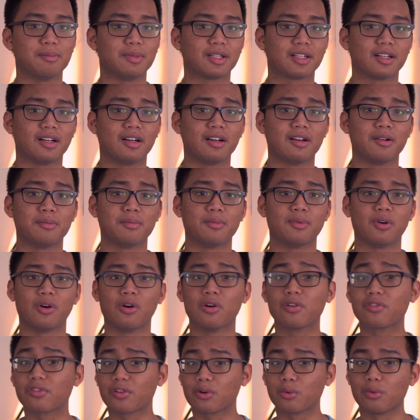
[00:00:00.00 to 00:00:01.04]
become
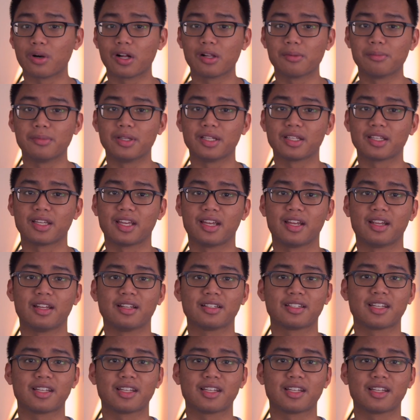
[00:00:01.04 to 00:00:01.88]
overwhelming and